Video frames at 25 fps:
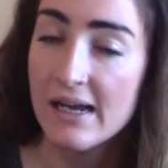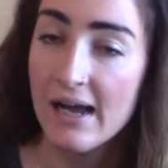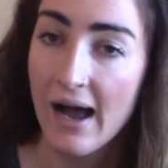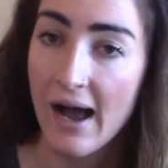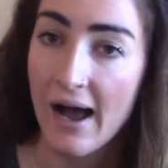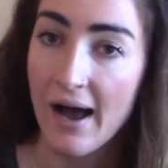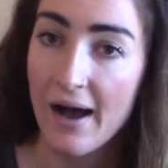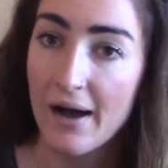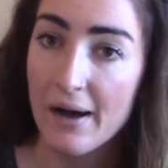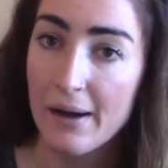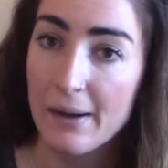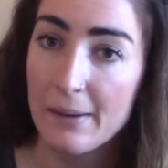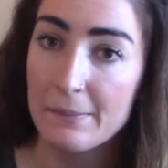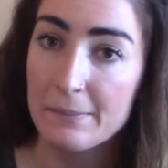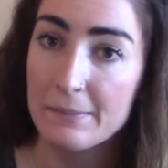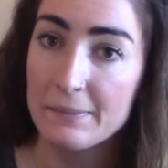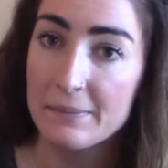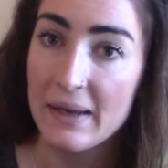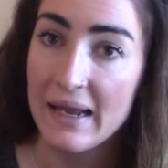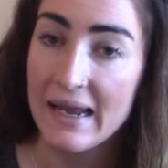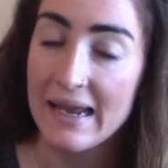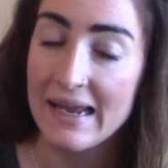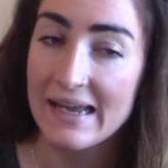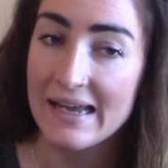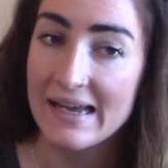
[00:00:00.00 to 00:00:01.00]

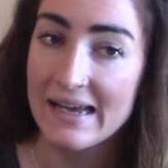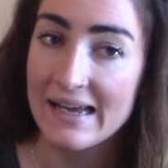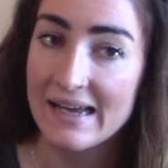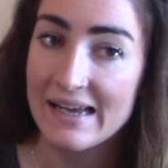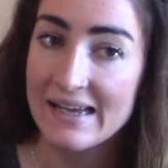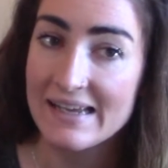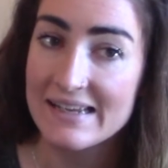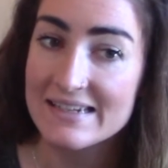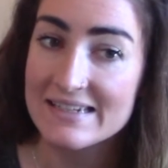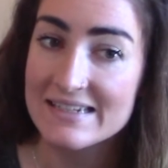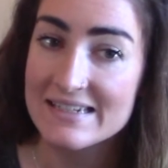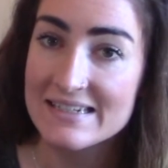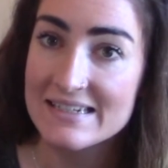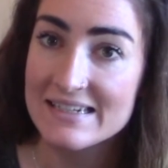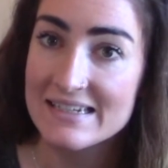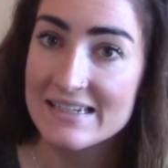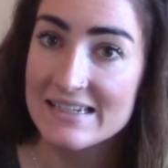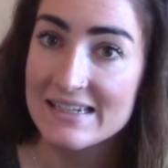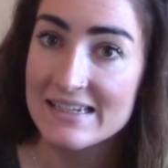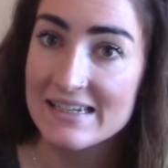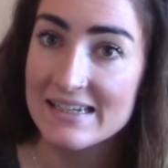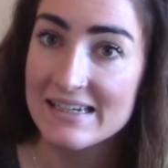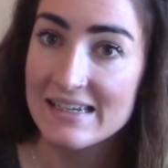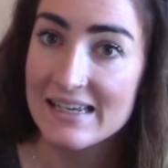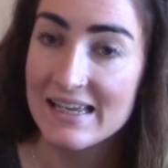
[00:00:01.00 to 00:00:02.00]
And
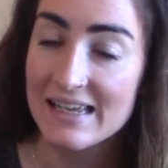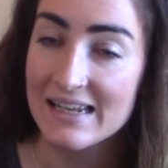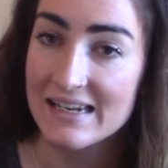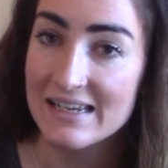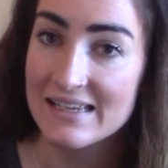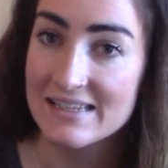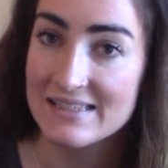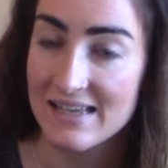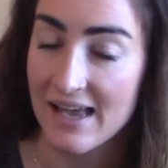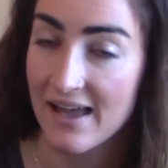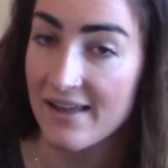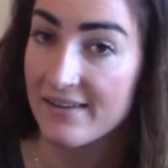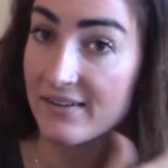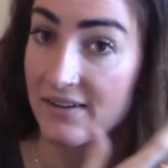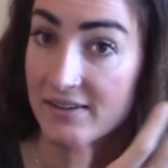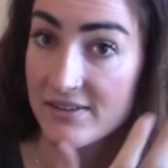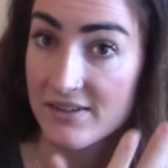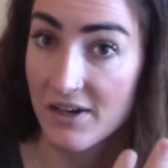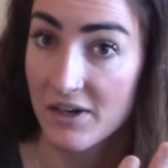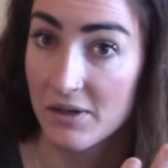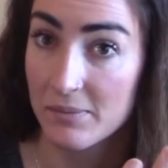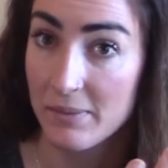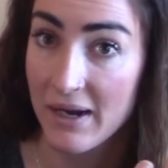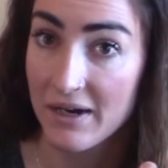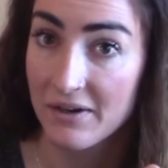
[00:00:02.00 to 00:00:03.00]
it is on a
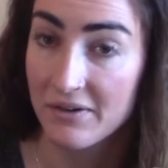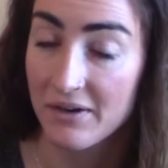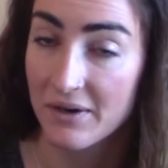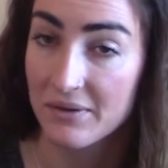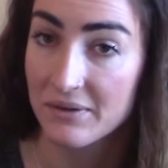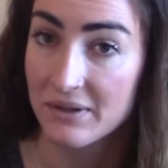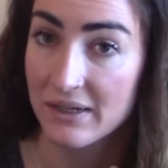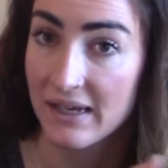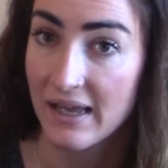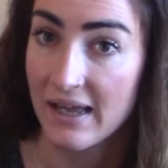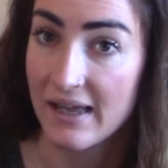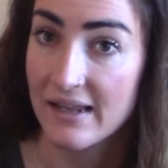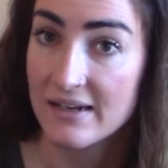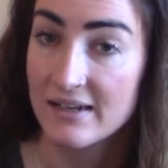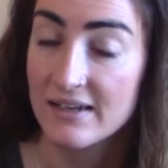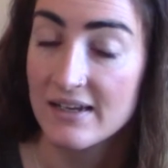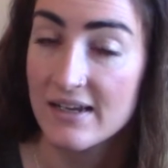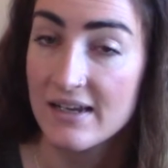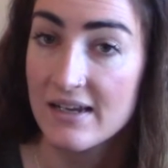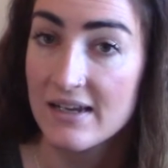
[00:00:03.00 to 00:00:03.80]
dark background again.